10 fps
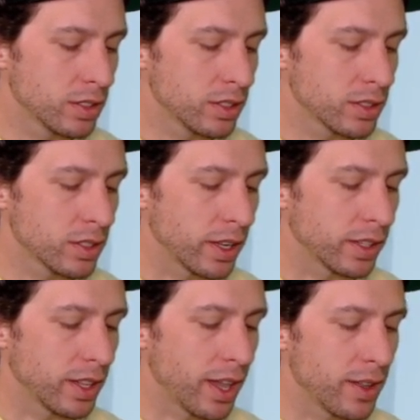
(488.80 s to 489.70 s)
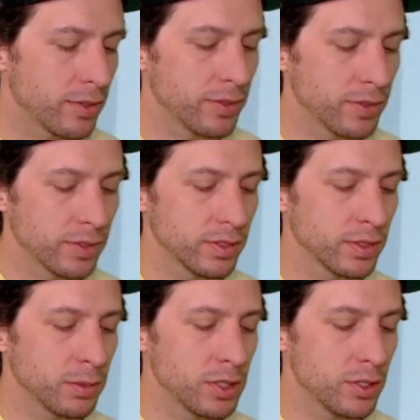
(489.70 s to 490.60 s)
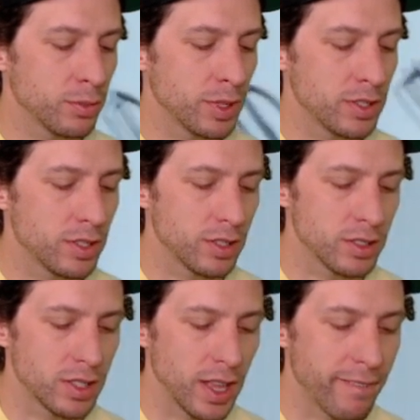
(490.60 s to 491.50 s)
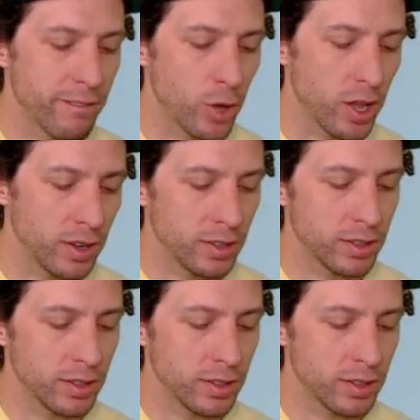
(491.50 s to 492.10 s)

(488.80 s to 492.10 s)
just like that. Let me zoom in so you can see that foot.